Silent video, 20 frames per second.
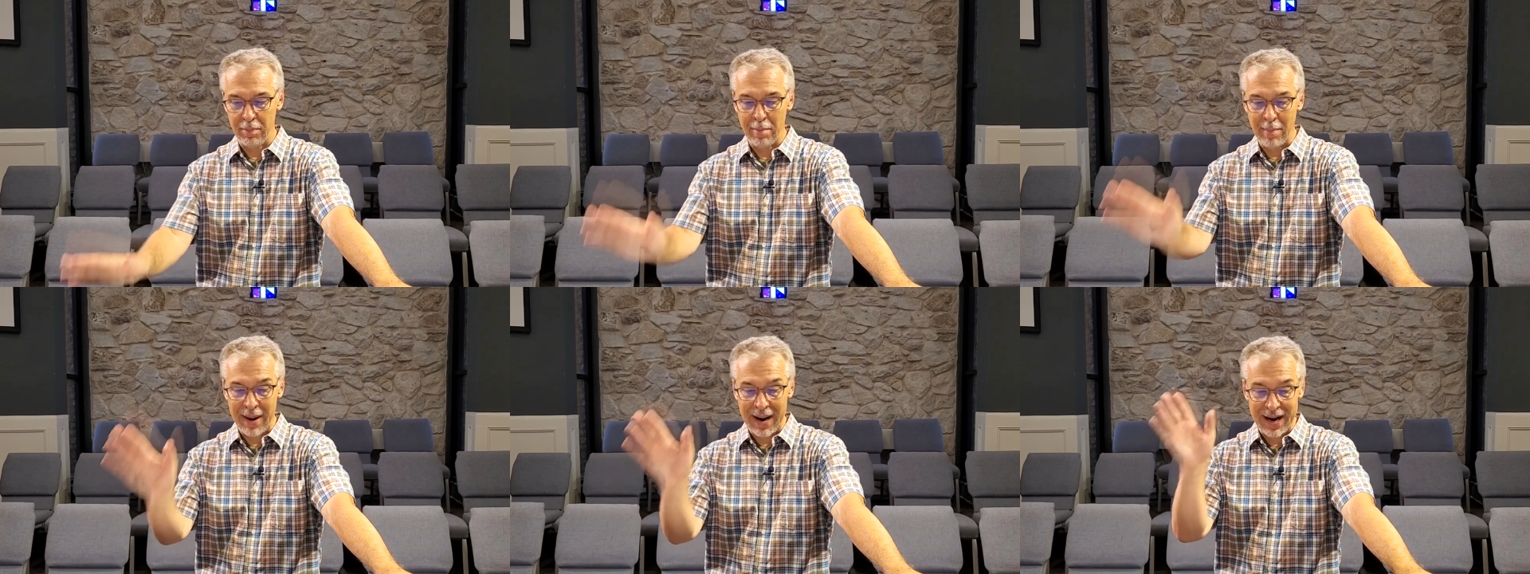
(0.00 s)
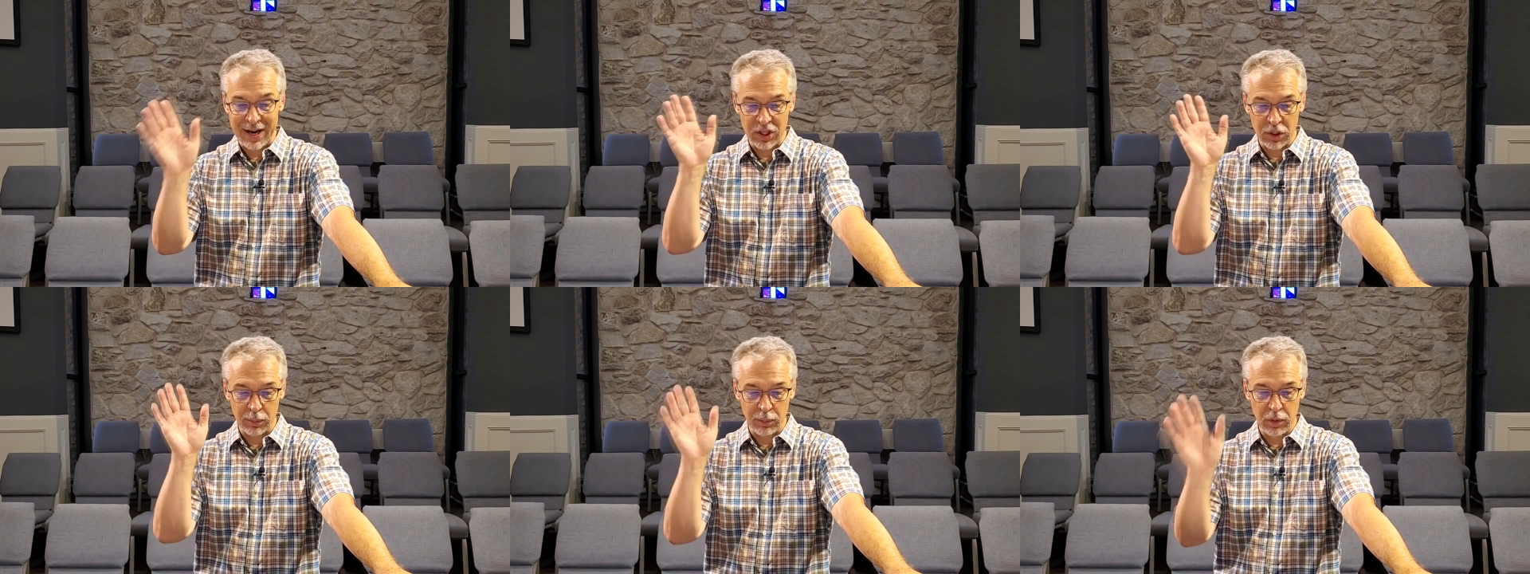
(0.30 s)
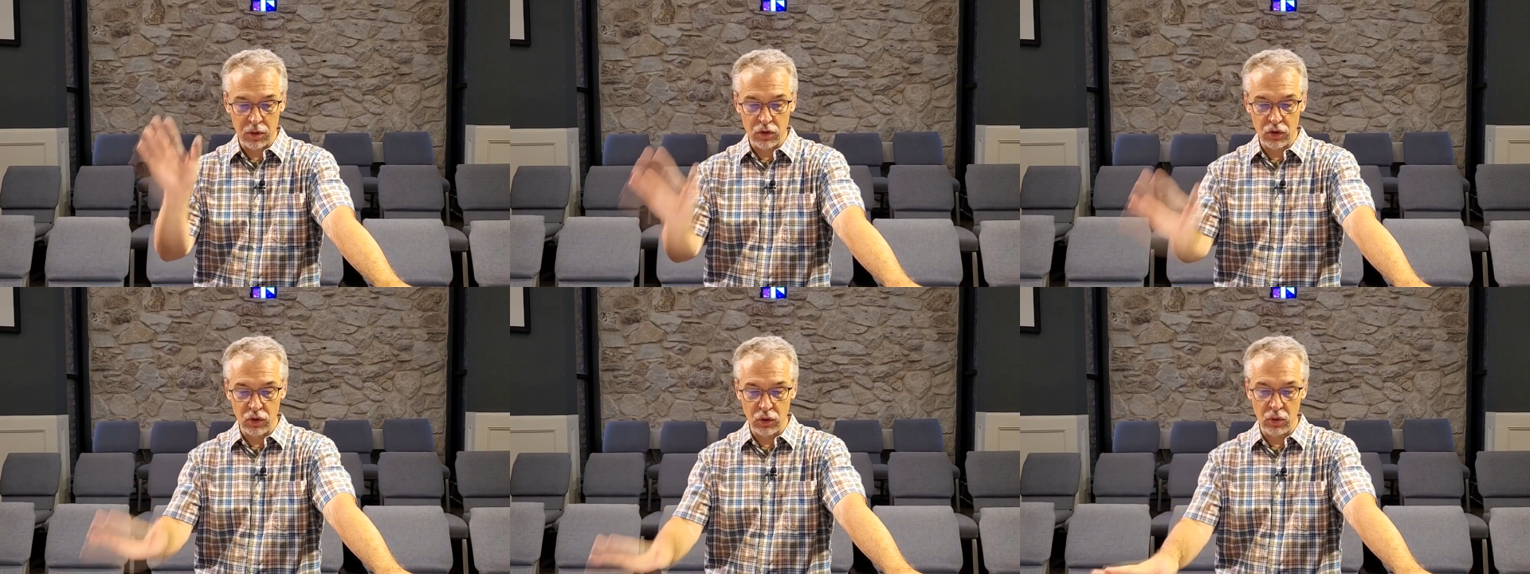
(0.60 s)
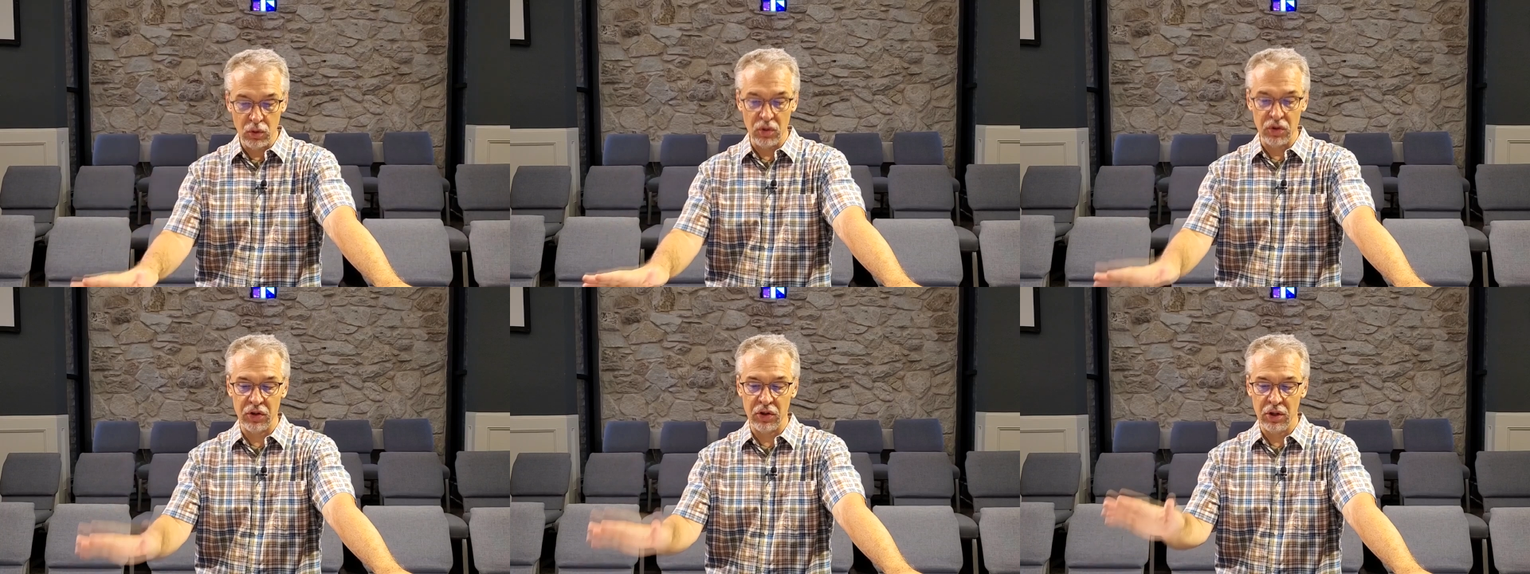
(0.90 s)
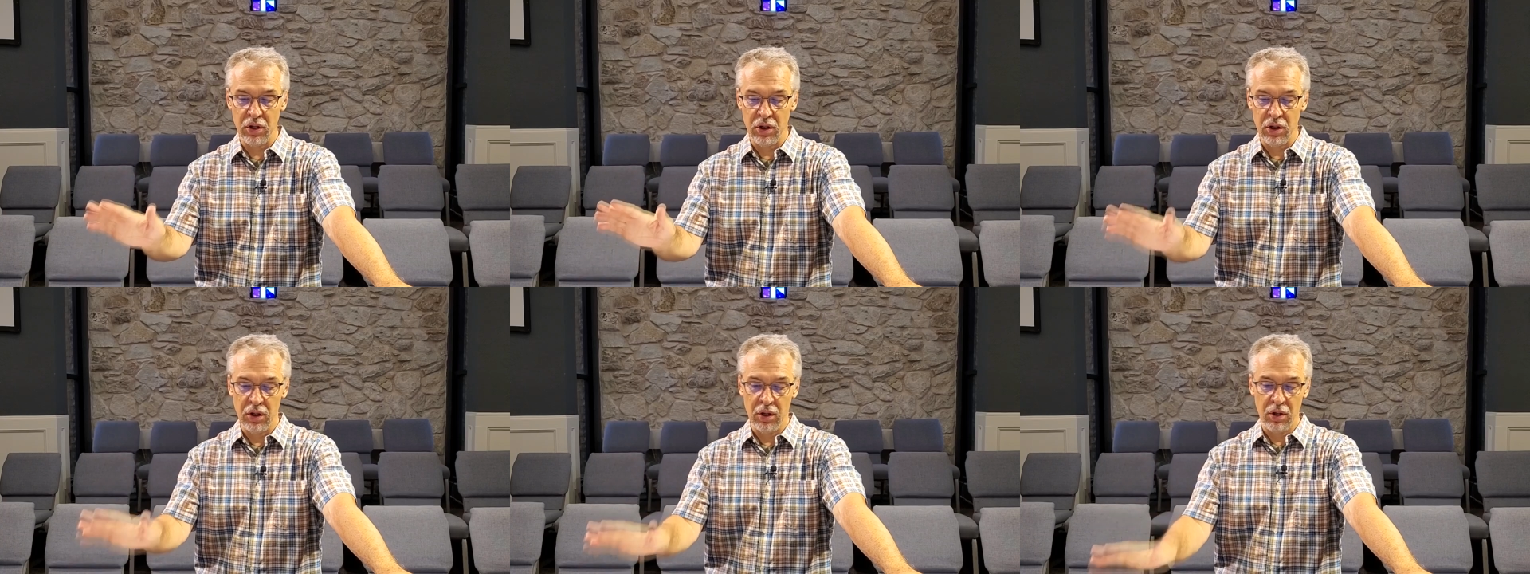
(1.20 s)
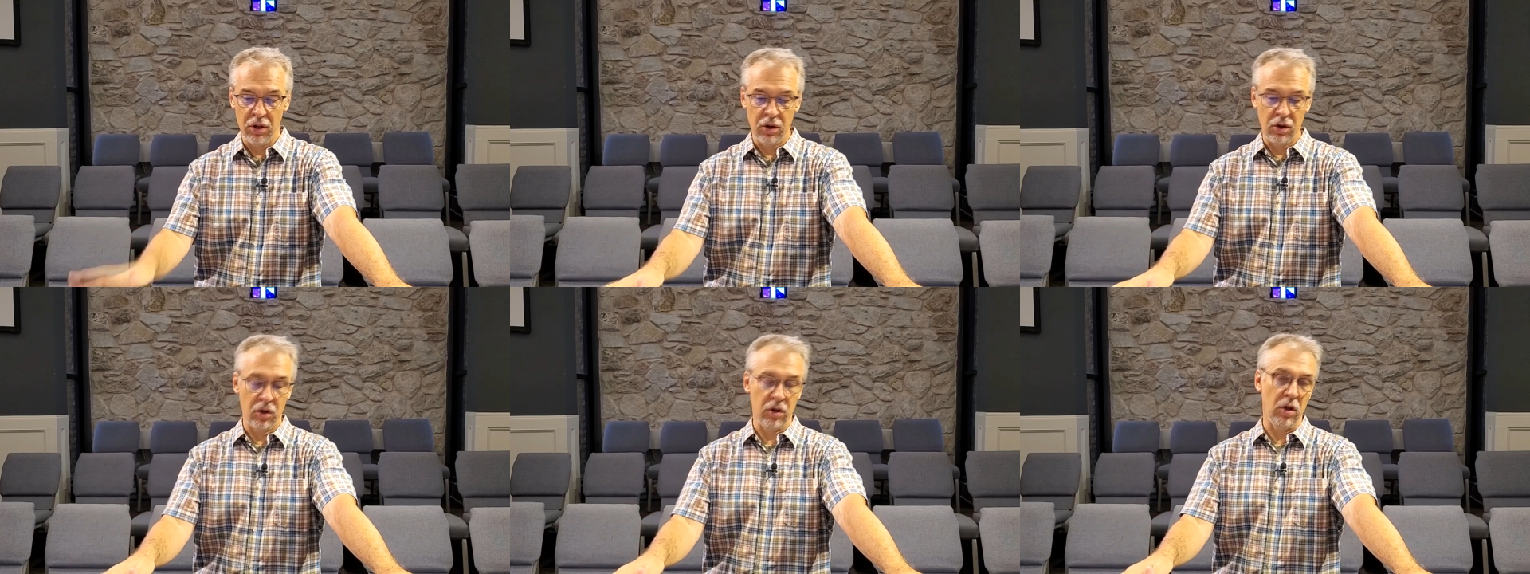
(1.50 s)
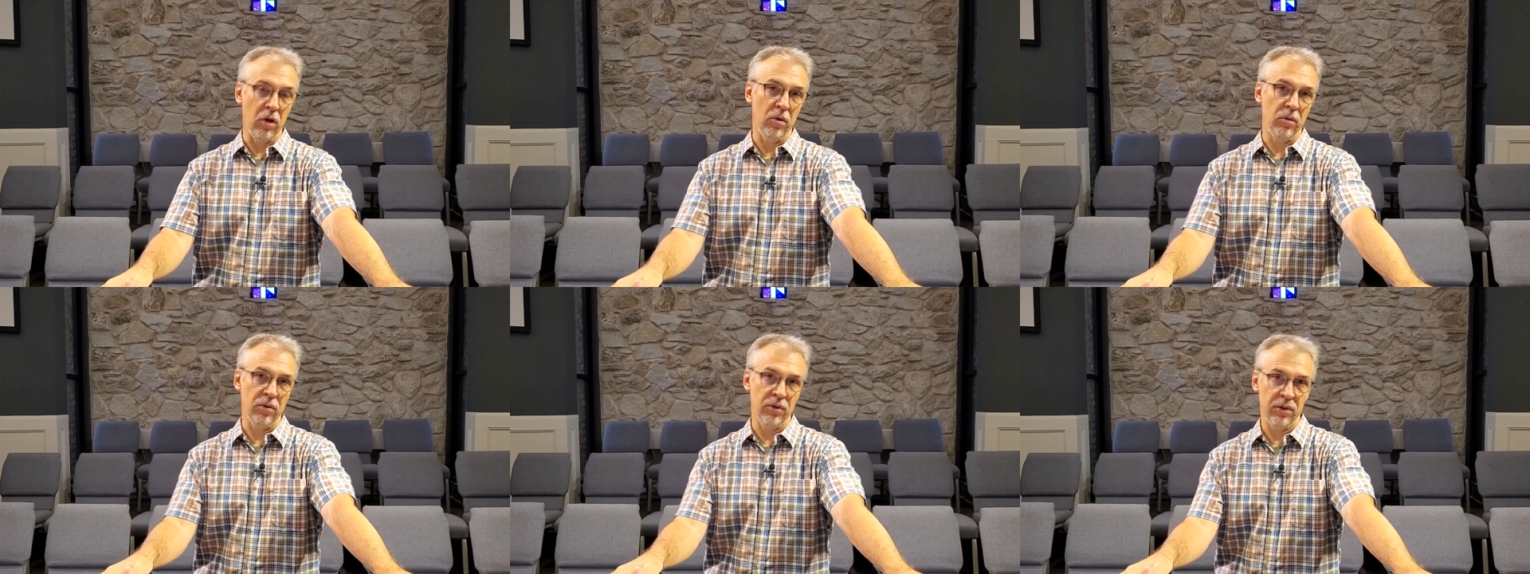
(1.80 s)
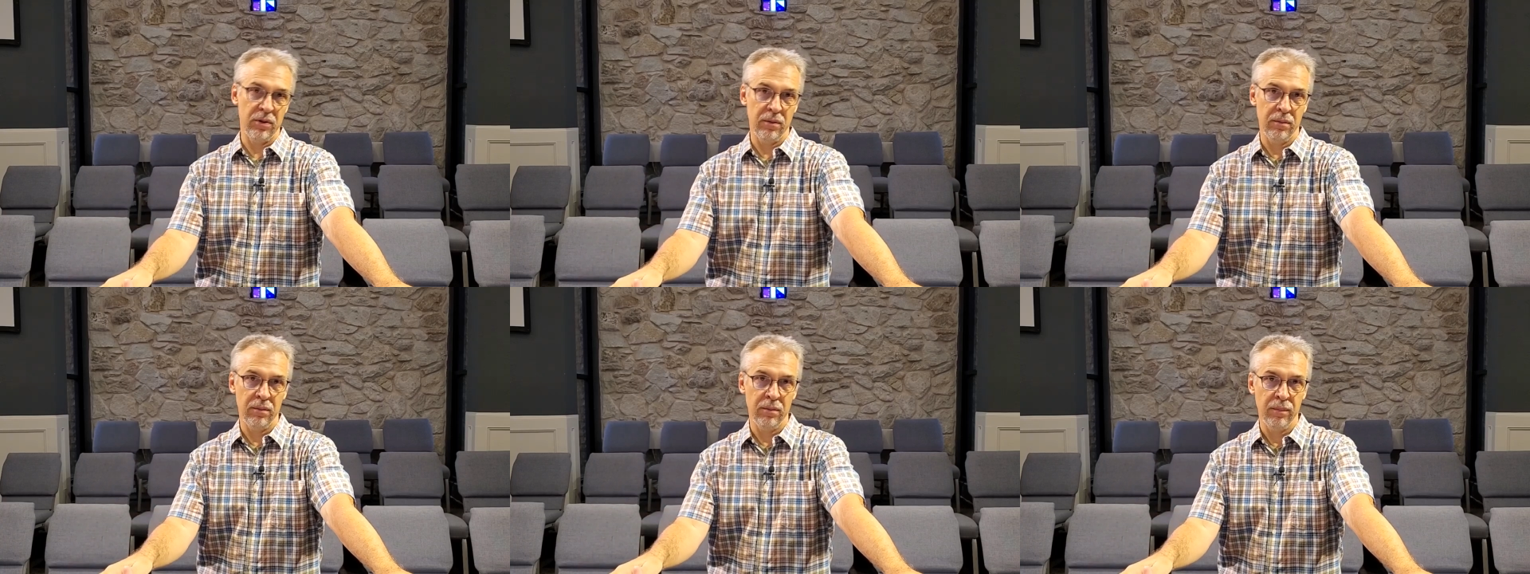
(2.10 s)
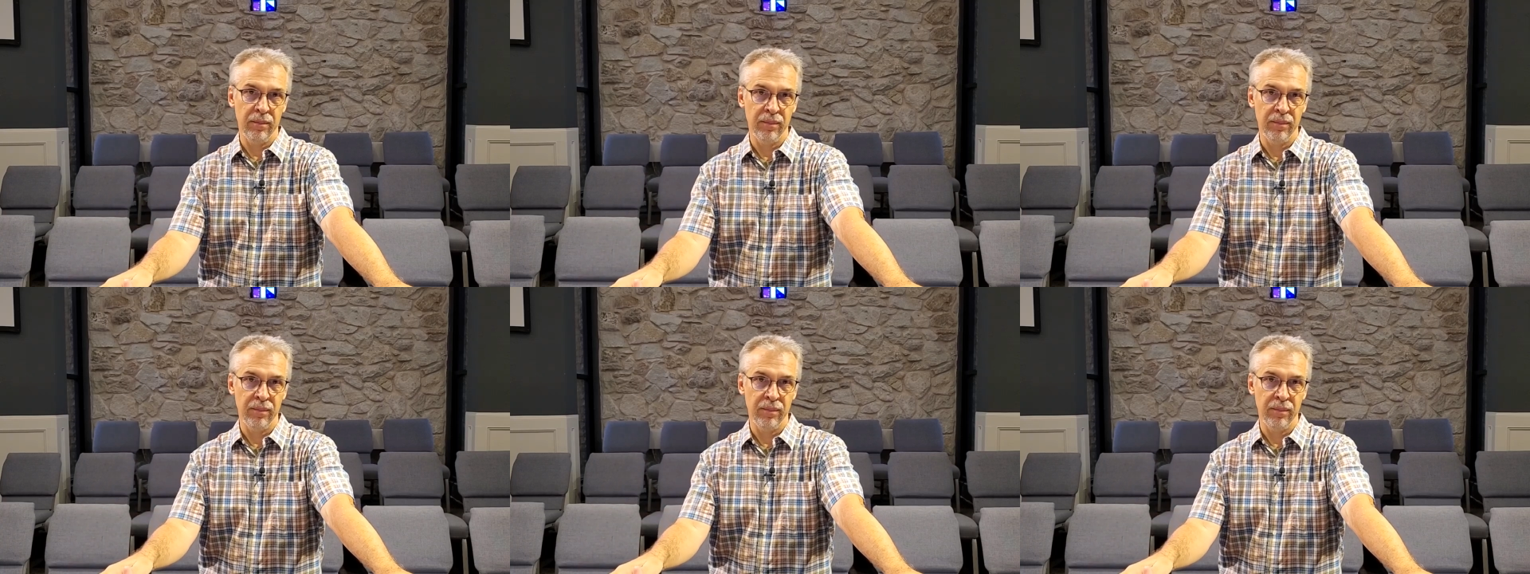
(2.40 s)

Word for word: mass produced clothes.